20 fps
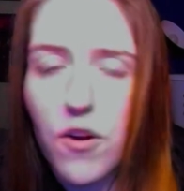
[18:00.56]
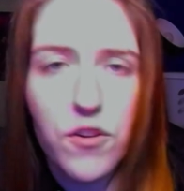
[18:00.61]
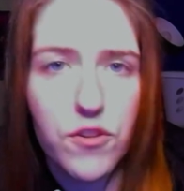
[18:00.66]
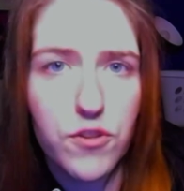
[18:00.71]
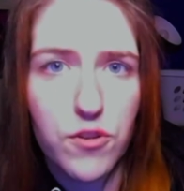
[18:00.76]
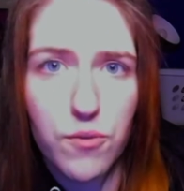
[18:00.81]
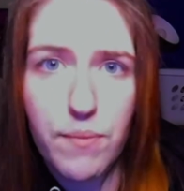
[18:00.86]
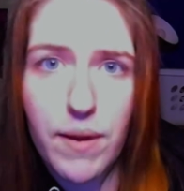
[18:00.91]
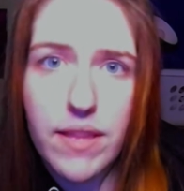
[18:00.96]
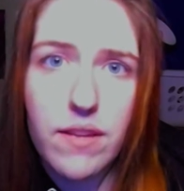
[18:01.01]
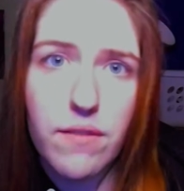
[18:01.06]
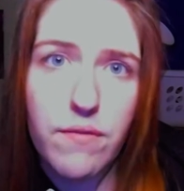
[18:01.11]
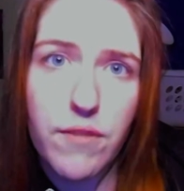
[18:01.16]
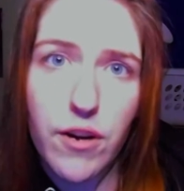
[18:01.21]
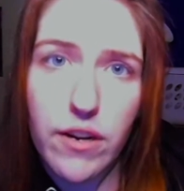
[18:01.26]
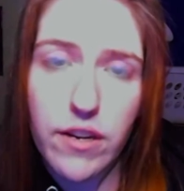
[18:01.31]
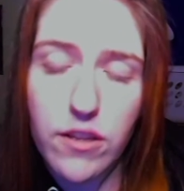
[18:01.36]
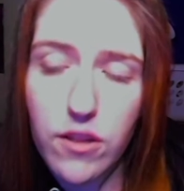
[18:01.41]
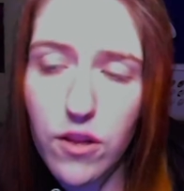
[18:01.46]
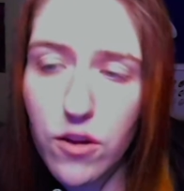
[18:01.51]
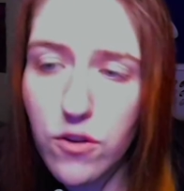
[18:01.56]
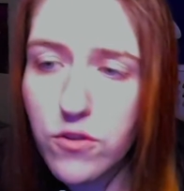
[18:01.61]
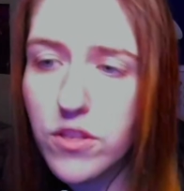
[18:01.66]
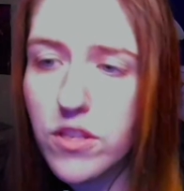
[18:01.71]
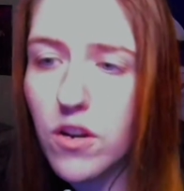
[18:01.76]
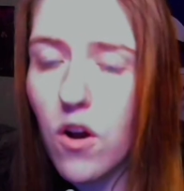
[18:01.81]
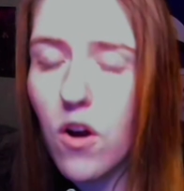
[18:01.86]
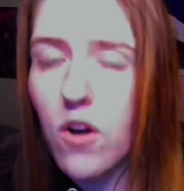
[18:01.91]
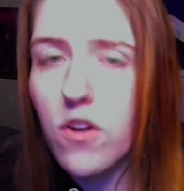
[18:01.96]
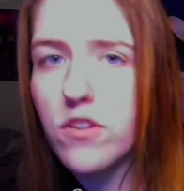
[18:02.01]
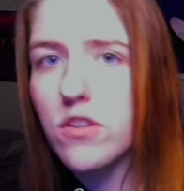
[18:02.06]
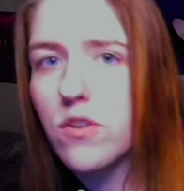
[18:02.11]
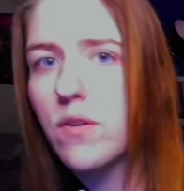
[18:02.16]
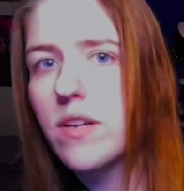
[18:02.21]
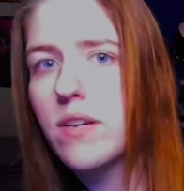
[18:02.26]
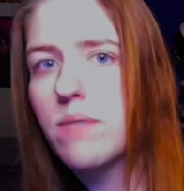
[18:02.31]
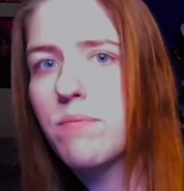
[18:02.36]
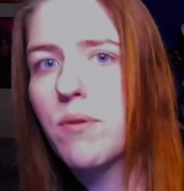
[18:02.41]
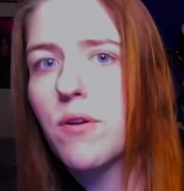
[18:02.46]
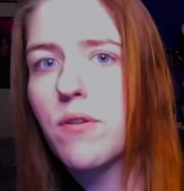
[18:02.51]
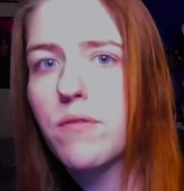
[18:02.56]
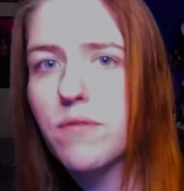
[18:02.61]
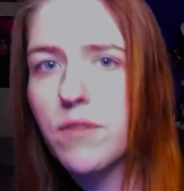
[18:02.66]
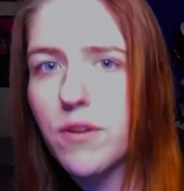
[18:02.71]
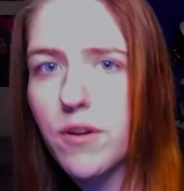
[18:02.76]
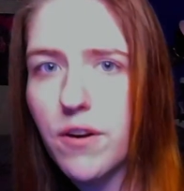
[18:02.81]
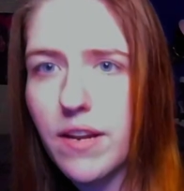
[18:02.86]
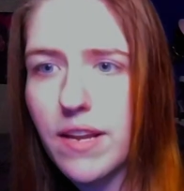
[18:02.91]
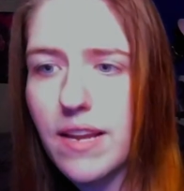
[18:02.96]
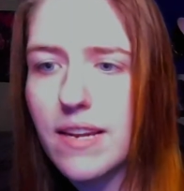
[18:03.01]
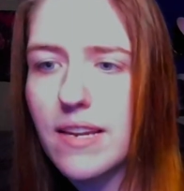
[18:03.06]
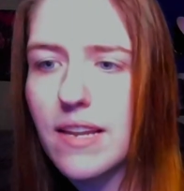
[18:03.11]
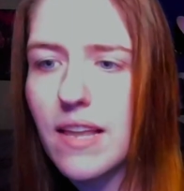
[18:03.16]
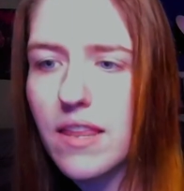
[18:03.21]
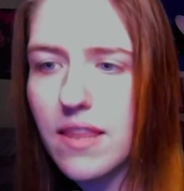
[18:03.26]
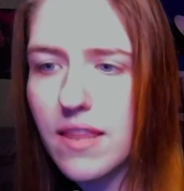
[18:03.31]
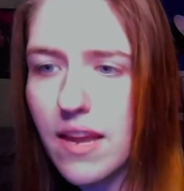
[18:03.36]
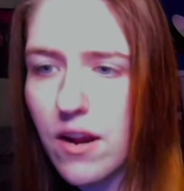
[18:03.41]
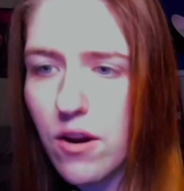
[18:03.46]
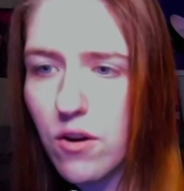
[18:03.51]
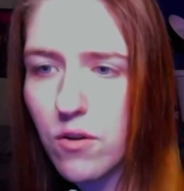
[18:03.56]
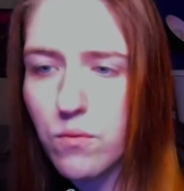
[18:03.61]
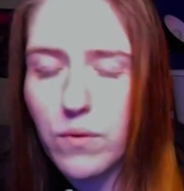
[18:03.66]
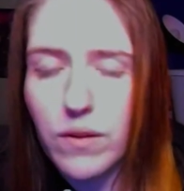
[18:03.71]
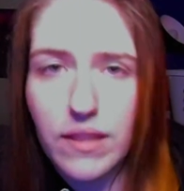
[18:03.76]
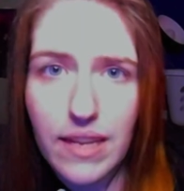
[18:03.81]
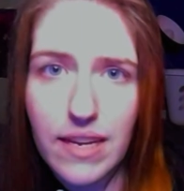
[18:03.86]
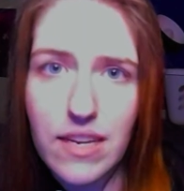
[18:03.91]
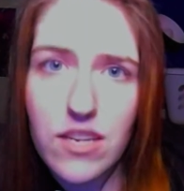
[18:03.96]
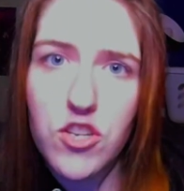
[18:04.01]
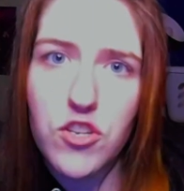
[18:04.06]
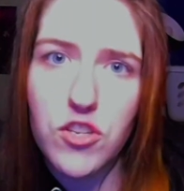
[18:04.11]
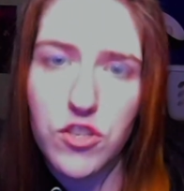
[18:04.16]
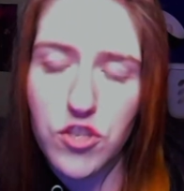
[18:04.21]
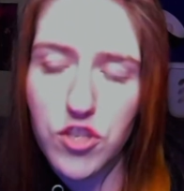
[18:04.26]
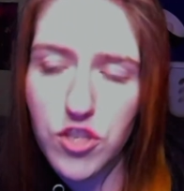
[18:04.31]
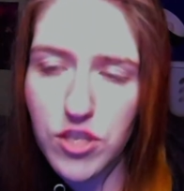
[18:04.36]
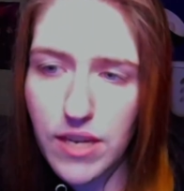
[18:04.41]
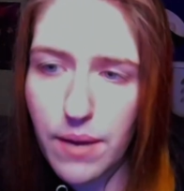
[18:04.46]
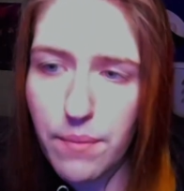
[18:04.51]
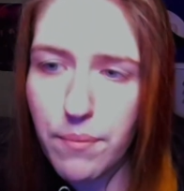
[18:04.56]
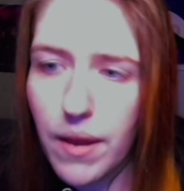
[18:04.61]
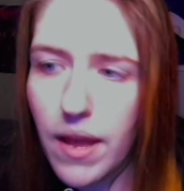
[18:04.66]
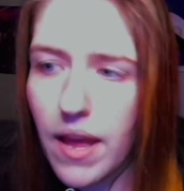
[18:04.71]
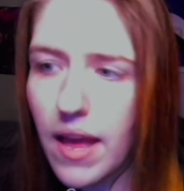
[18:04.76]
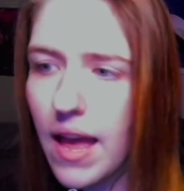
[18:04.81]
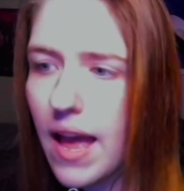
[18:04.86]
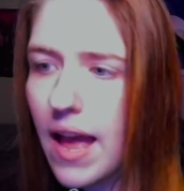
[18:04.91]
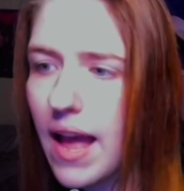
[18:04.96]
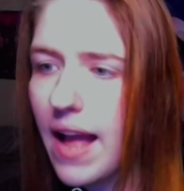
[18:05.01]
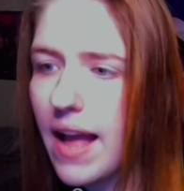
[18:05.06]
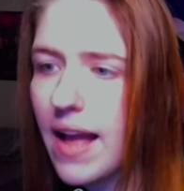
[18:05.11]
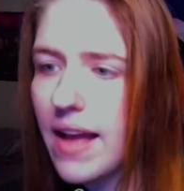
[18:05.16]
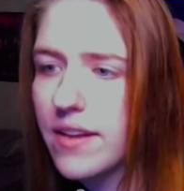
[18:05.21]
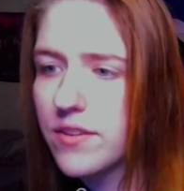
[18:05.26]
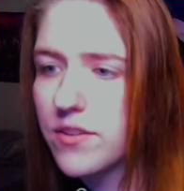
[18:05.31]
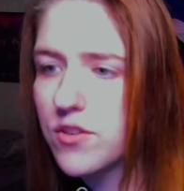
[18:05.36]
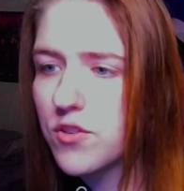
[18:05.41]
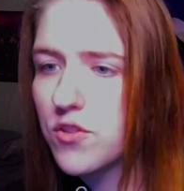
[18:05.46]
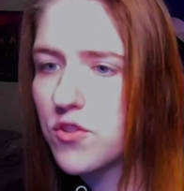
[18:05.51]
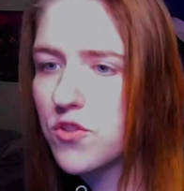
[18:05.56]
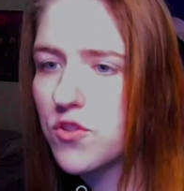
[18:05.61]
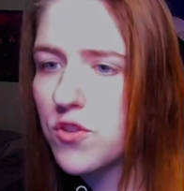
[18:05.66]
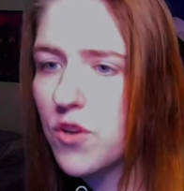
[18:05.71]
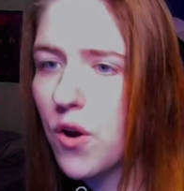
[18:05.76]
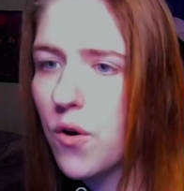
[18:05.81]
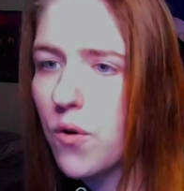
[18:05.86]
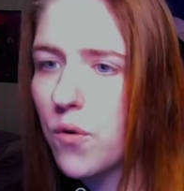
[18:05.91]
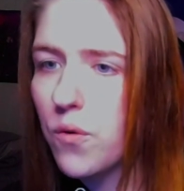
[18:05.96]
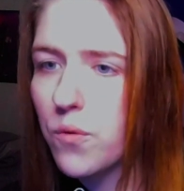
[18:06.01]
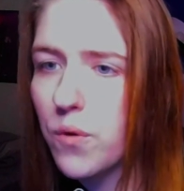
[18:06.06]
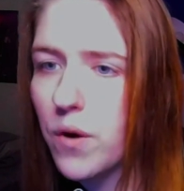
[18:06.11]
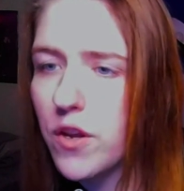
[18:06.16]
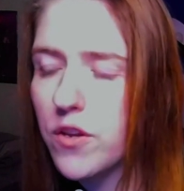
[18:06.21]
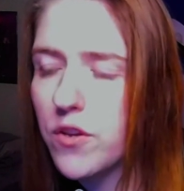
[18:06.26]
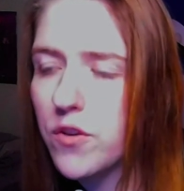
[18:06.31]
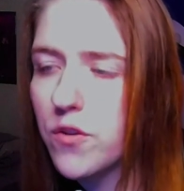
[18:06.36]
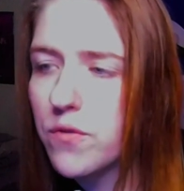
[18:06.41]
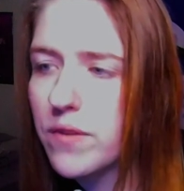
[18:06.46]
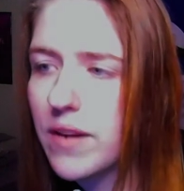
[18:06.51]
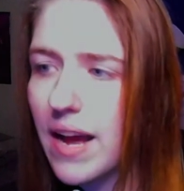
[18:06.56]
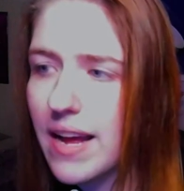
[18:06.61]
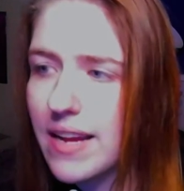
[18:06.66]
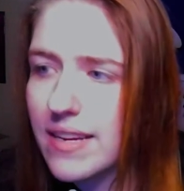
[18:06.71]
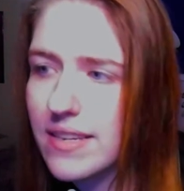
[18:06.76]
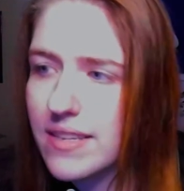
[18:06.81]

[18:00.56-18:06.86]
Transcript: made them very close, and also it perverted their relationship. And so you've got